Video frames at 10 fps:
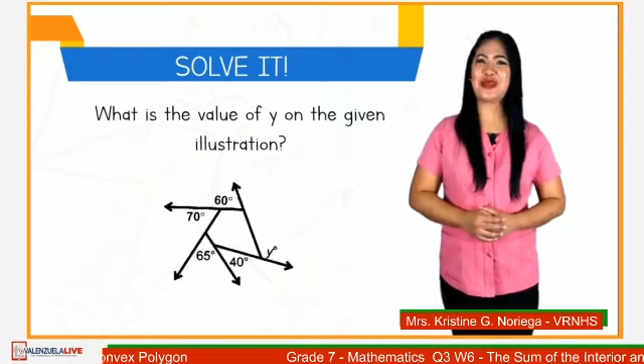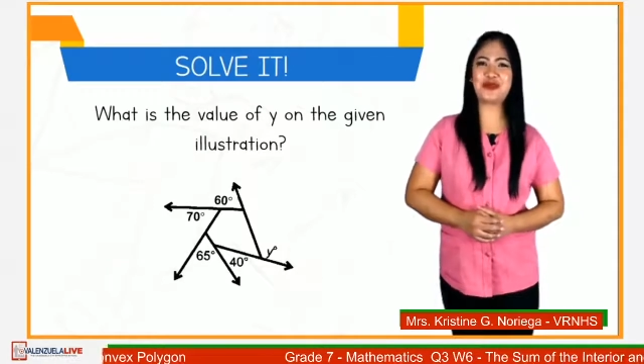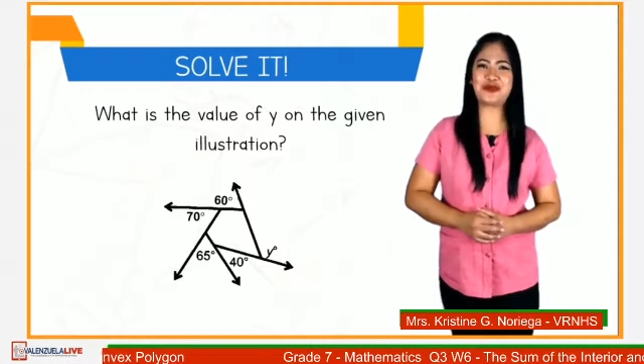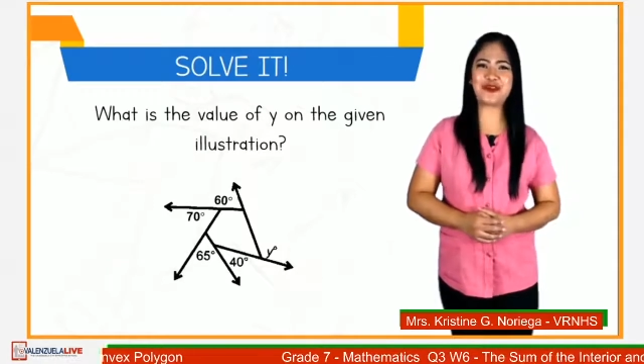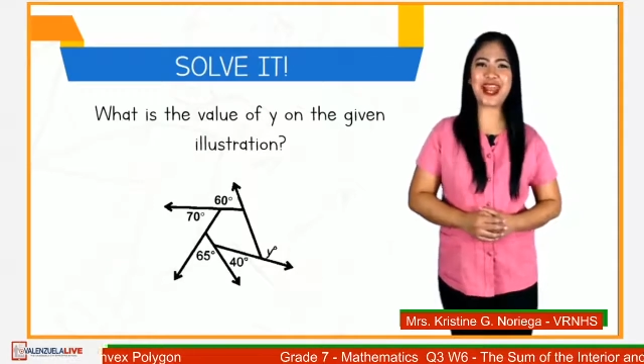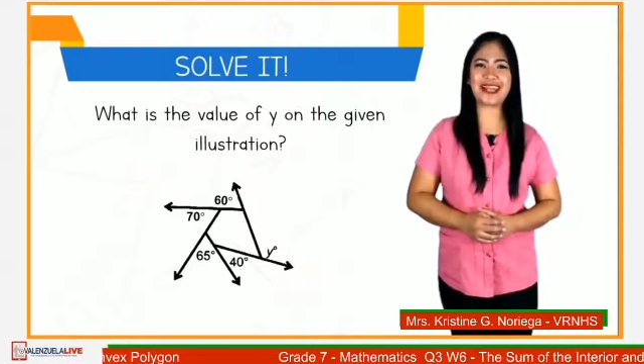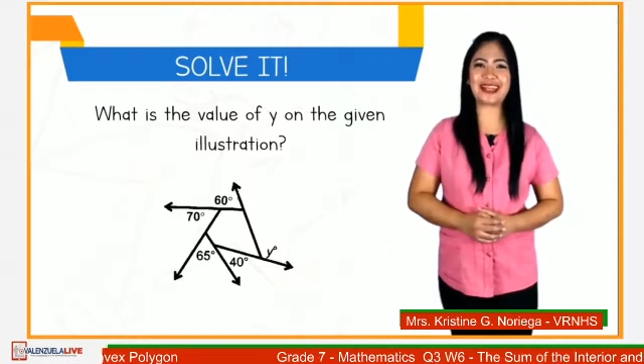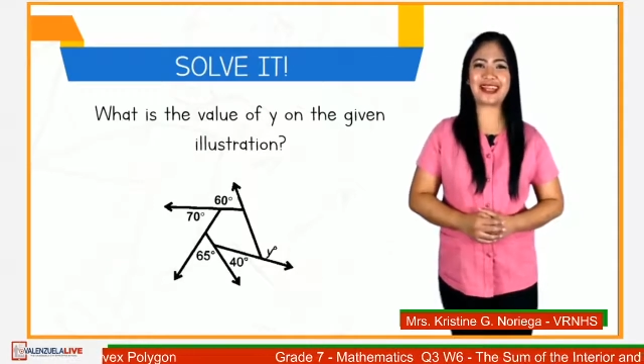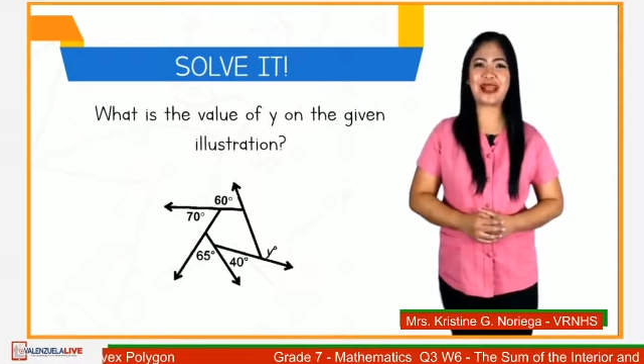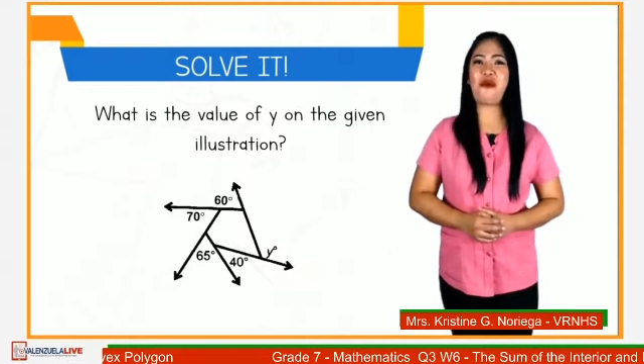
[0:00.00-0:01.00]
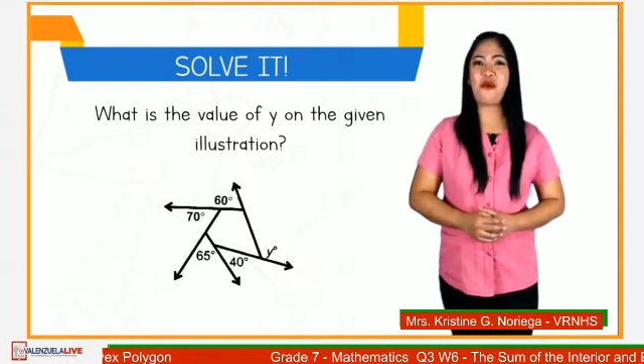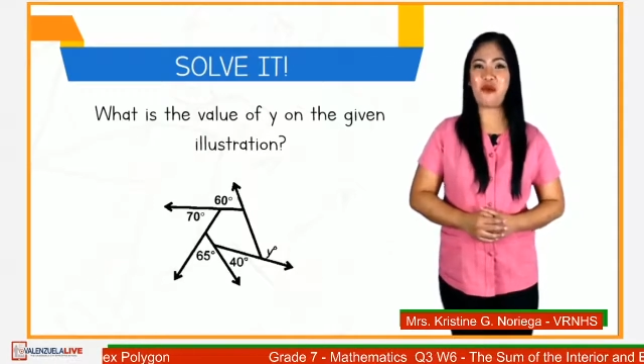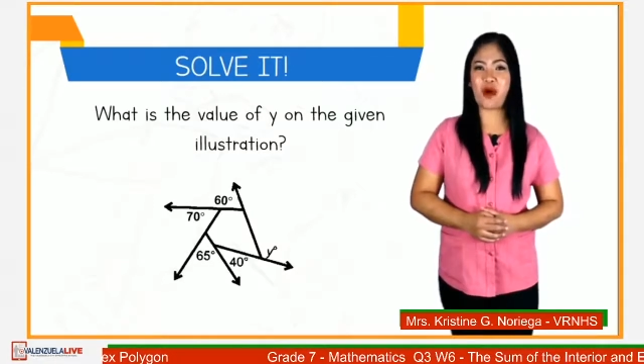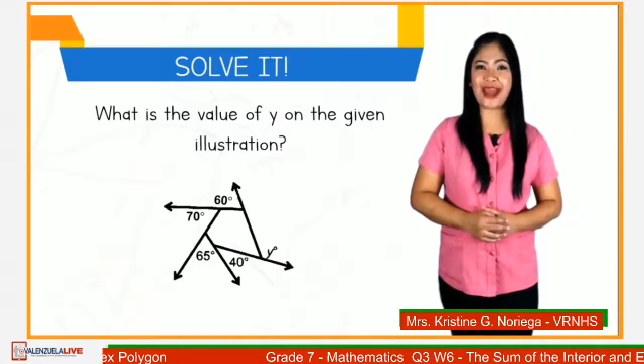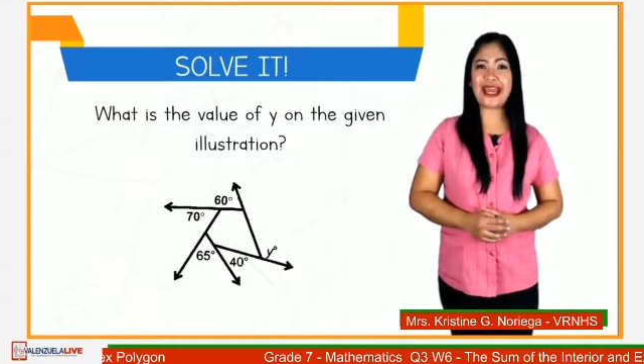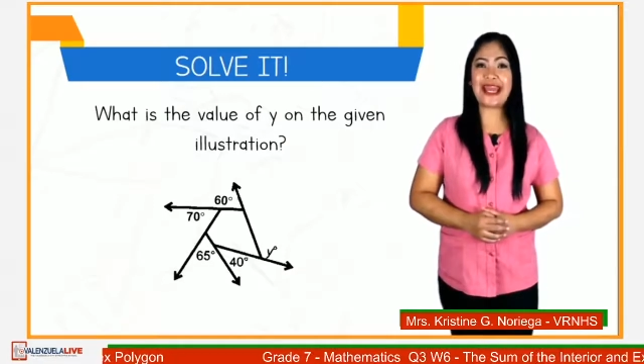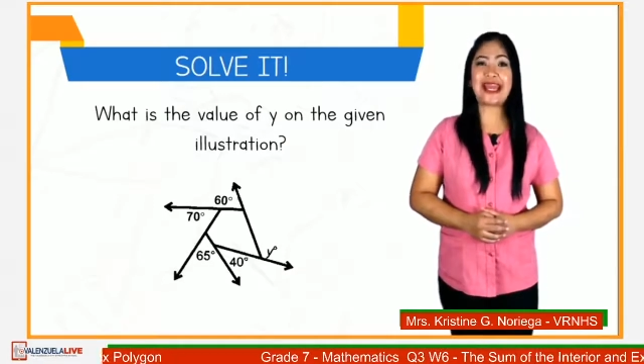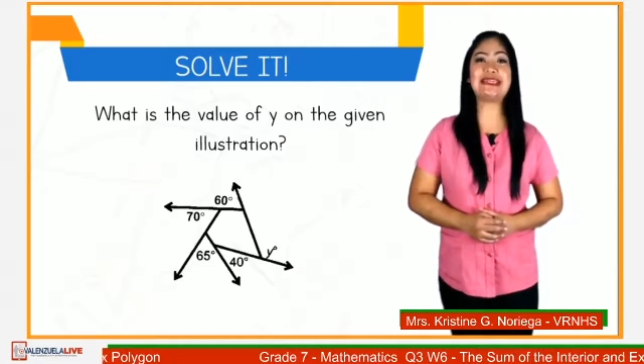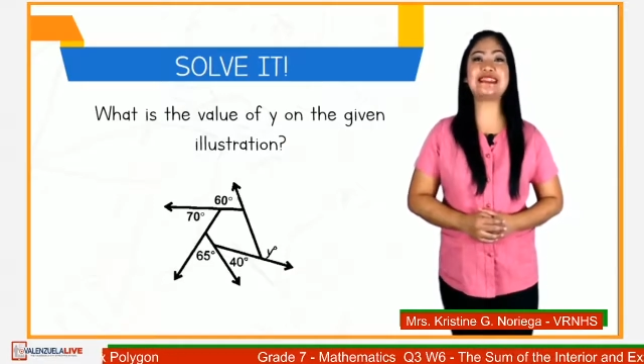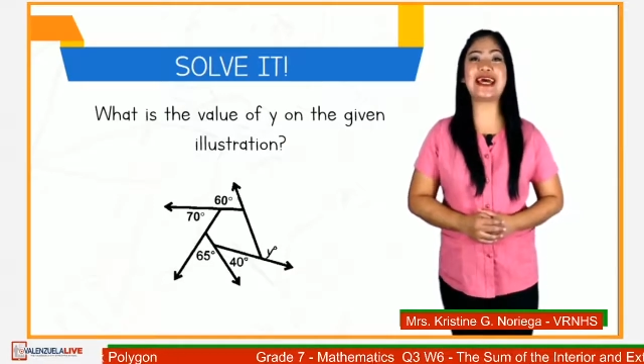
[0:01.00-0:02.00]
Great! Y
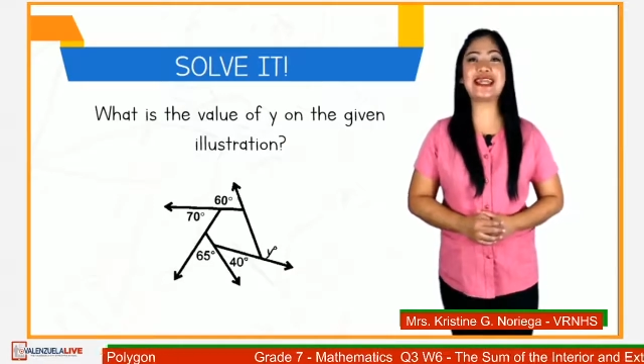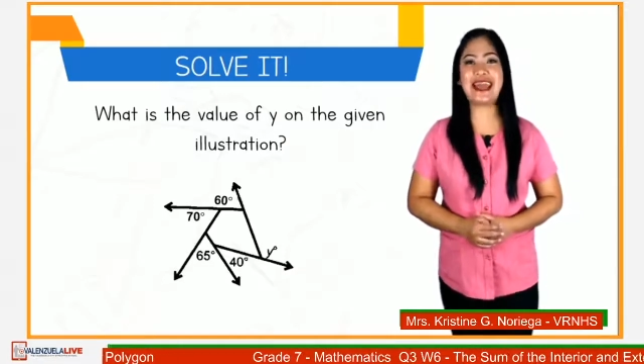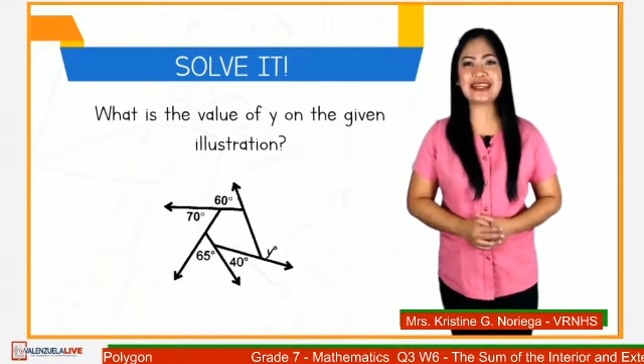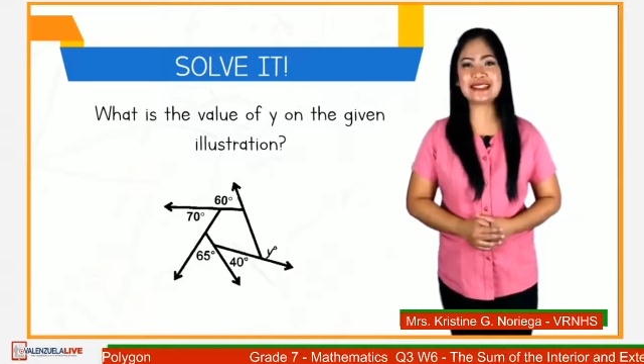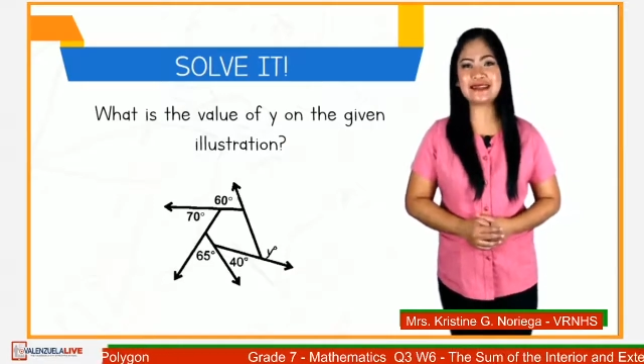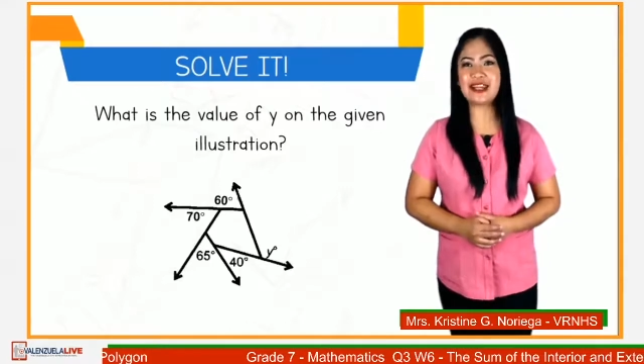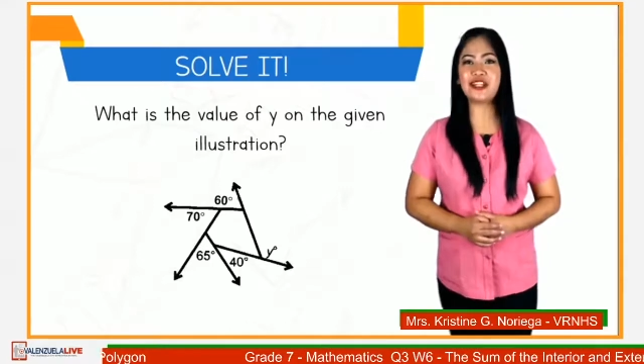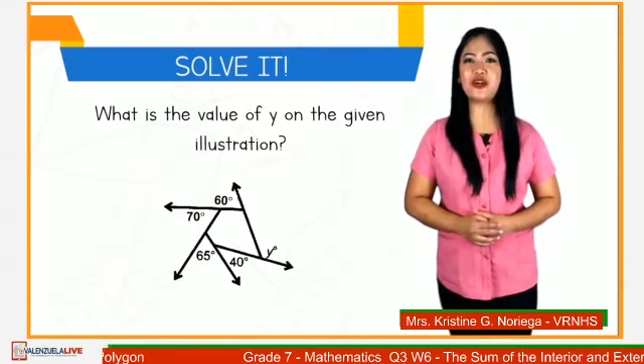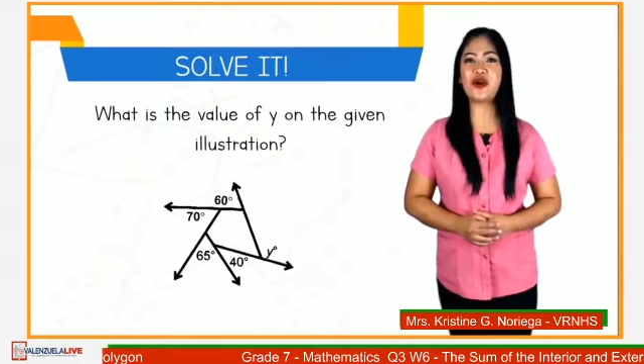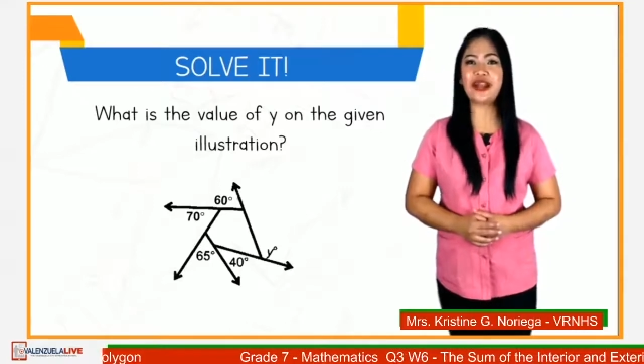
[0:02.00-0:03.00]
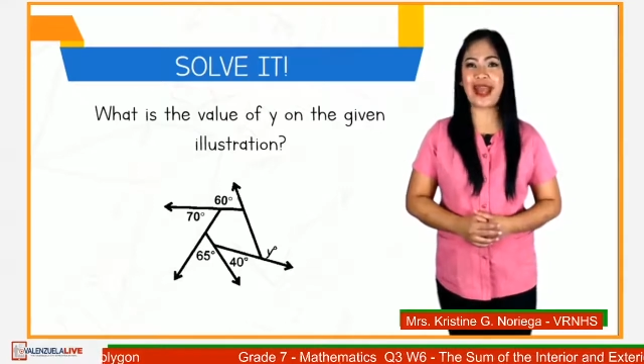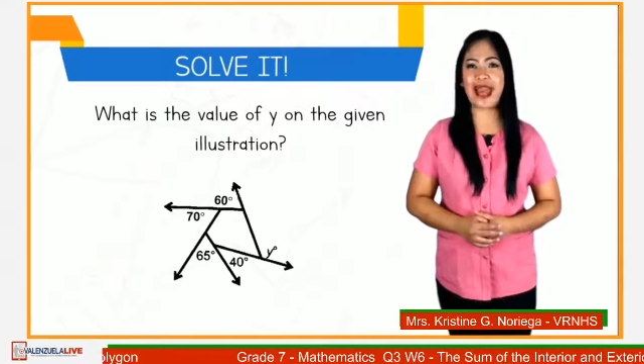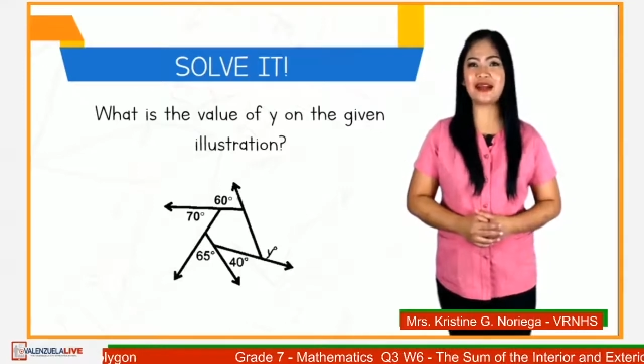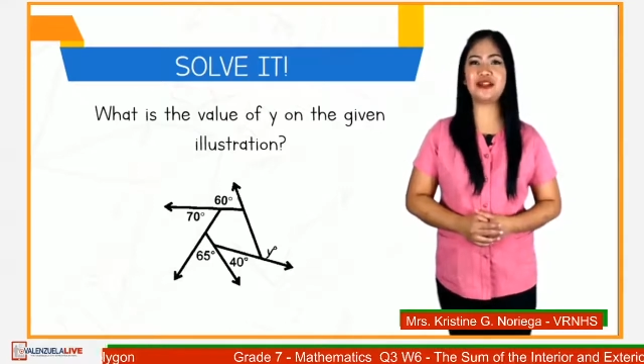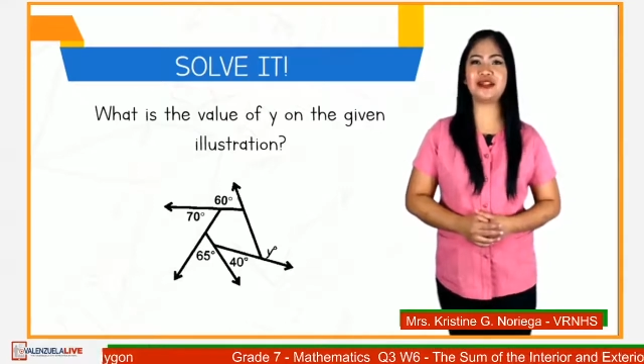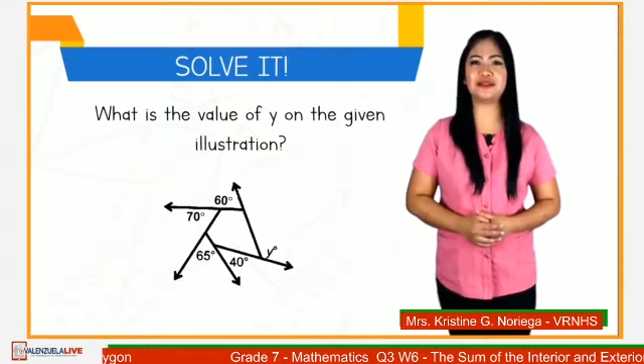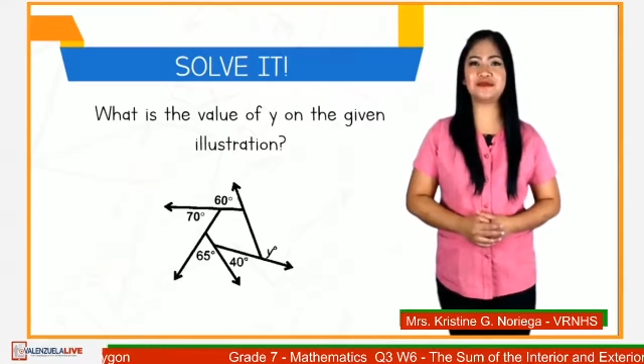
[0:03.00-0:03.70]
is an exterior angle.